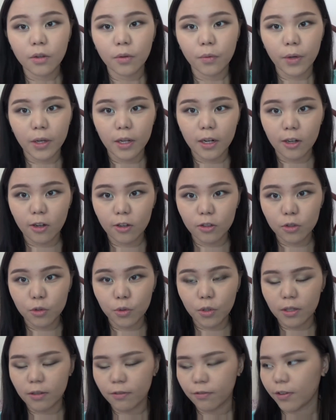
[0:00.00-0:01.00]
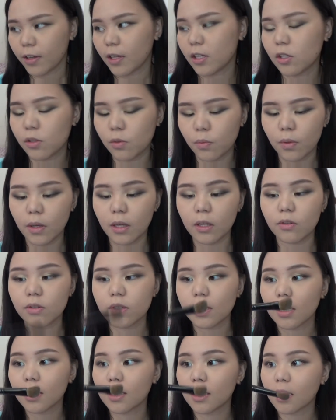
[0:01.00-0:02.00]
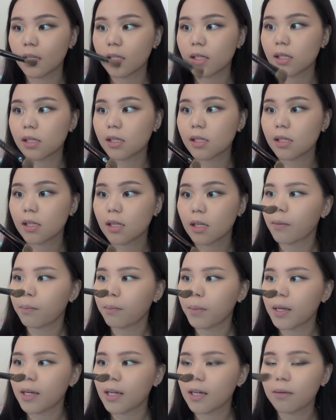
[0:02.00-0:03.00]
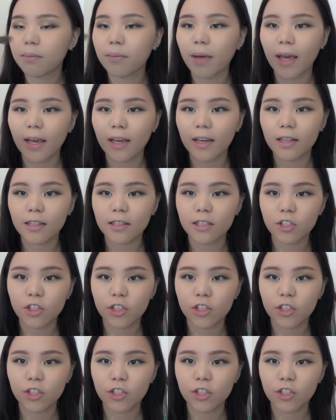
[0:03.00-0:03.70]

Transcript: We're gonna contour the face. We are using this medium angled